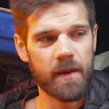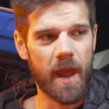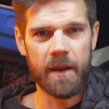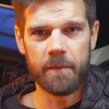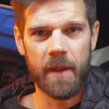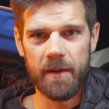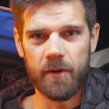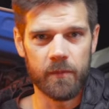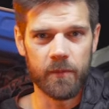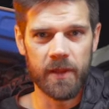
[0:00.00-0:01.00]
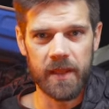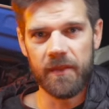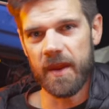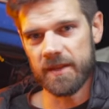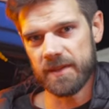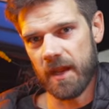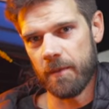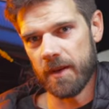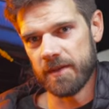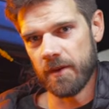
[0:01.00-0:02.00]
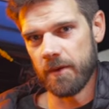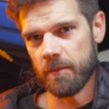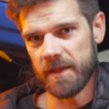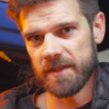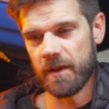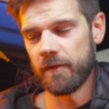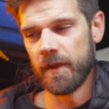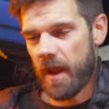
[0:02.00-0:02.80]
I don't I don't really get that excited about interior myself.